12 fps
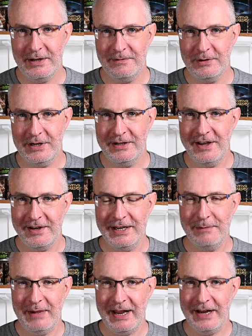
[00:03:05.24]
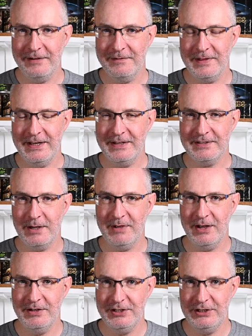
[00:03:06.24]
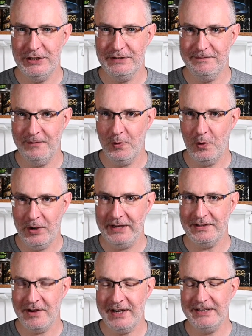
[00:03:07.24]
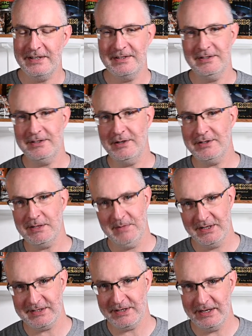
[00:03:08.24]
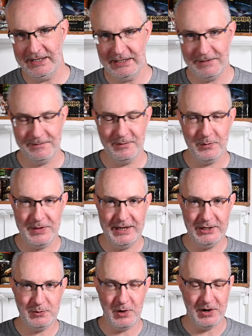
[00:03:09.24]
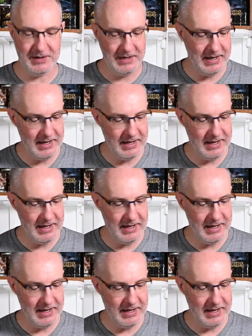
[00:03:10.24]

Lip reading: I've got a cunning plan for this. I'm going to use 4 igniters and do something slightly different with each one.